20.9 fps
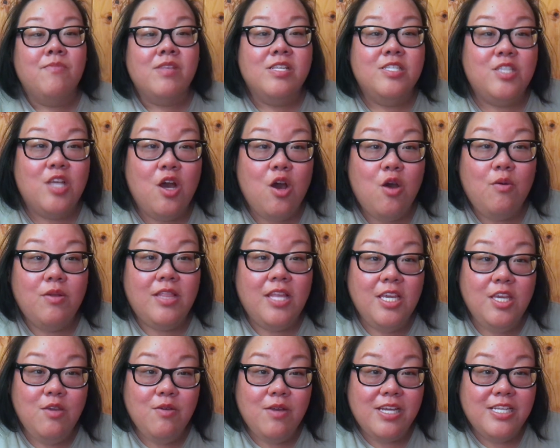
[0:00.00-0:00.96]
So
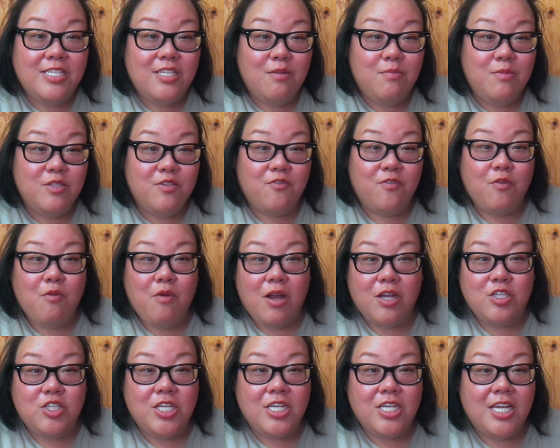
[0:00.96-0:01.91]
thank you guys so much for
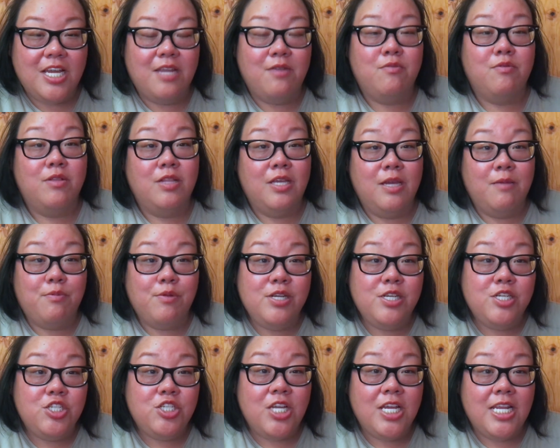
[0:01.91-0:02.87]
watching. I really
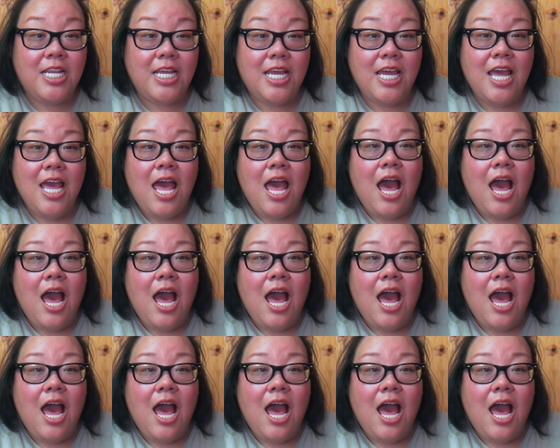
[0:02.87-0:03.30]
appreciate it.